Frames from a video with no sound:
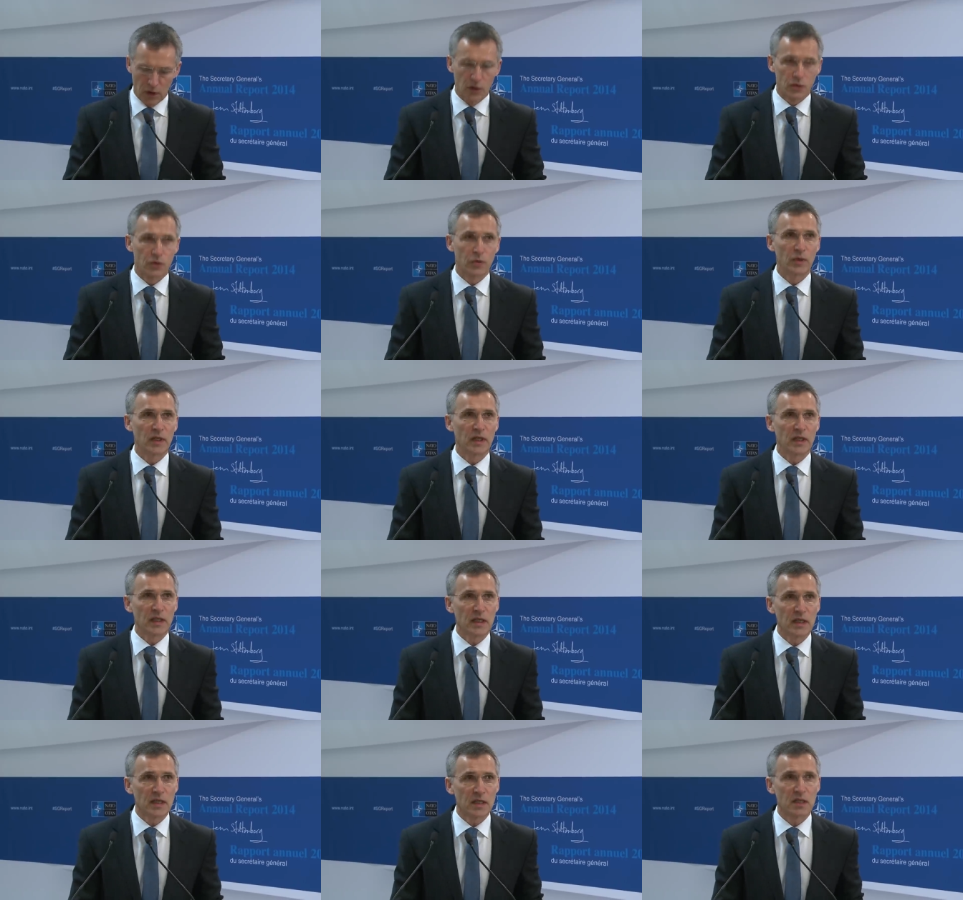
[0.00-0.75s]
To the
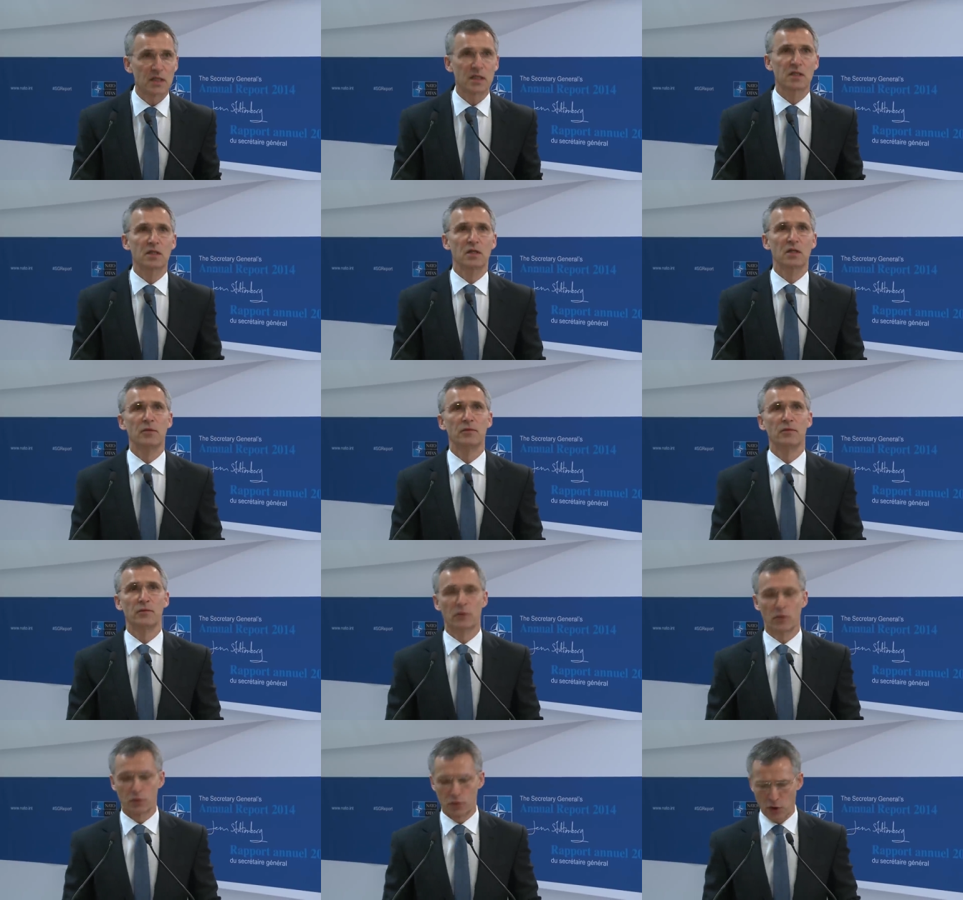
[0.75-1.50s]
east,
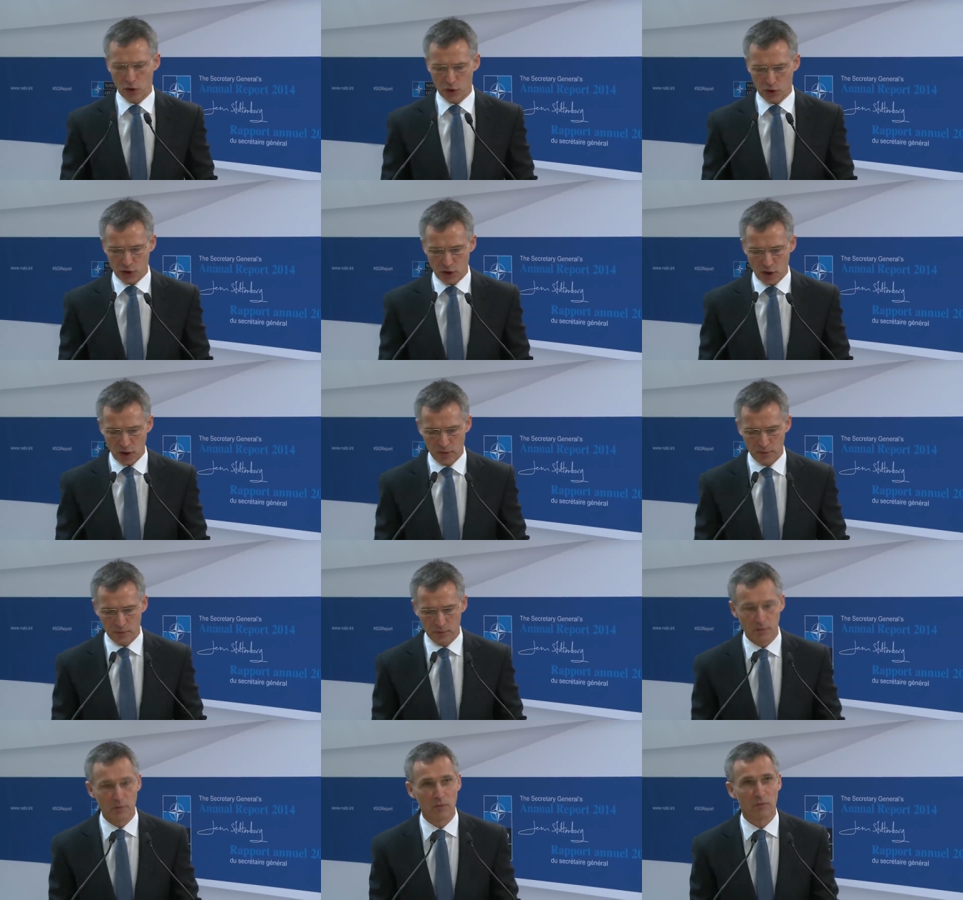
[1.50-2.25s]

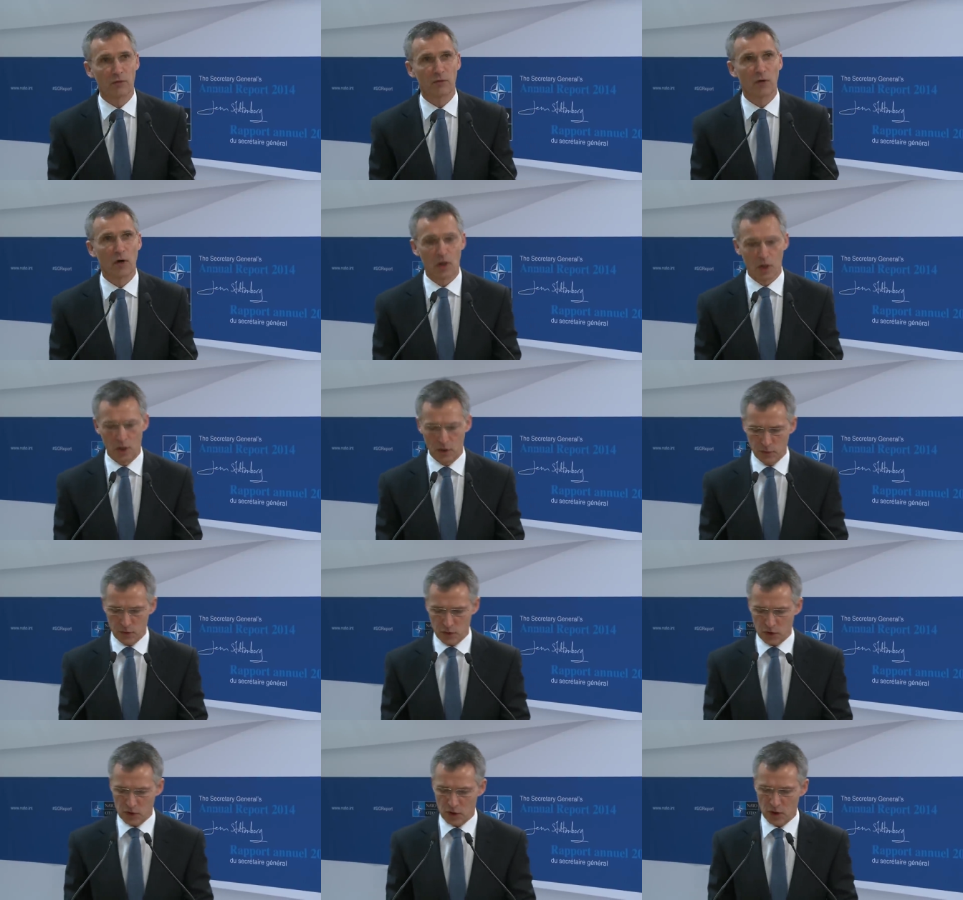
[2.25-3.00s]
Russia
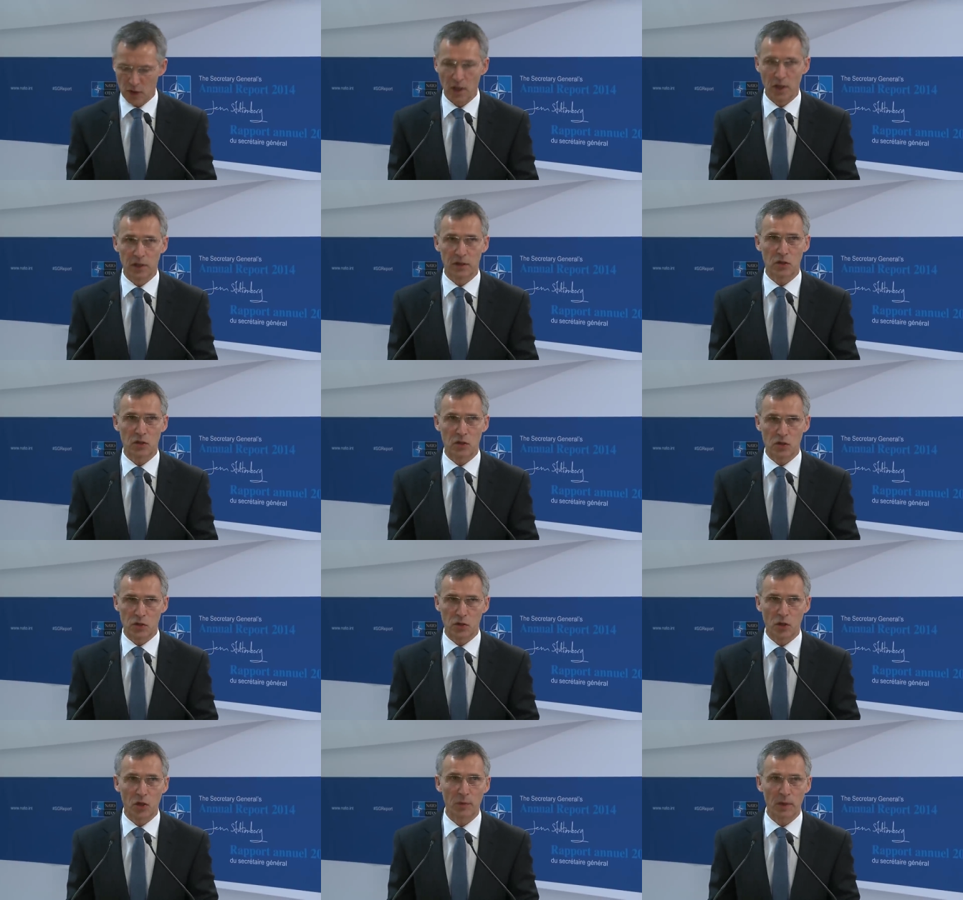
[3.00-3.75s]
follows a
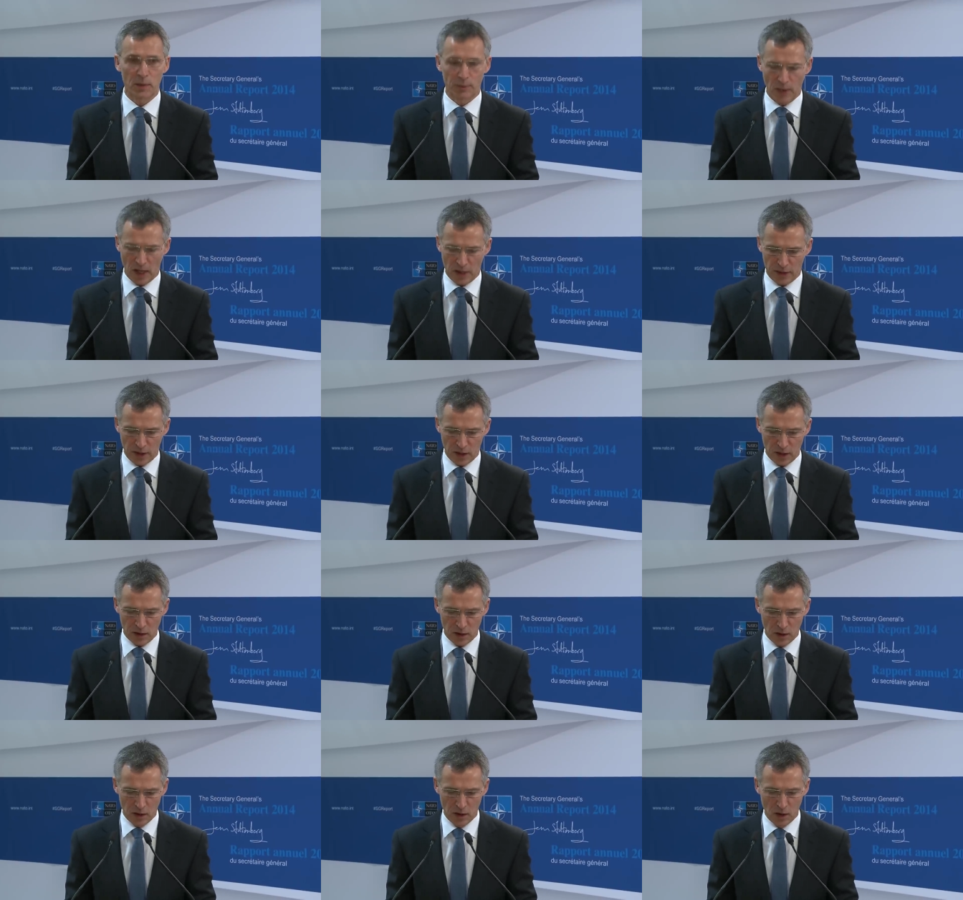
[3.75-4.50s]
disturbing
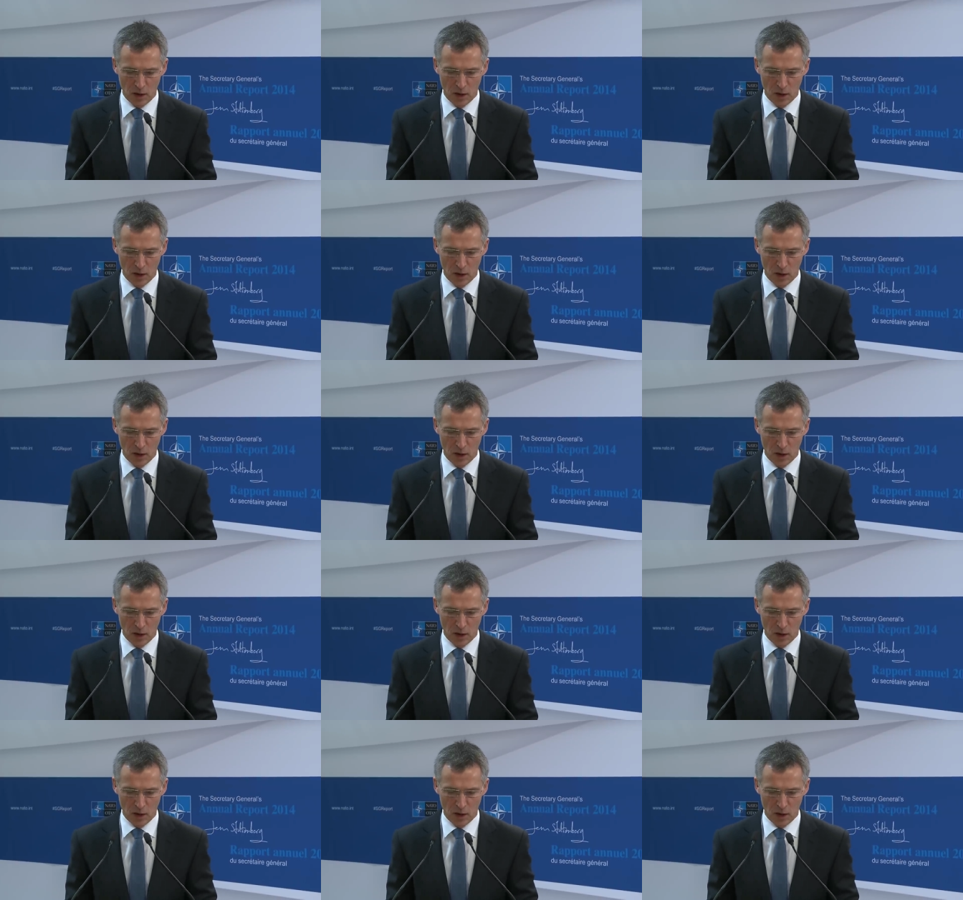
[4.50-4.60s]
pattern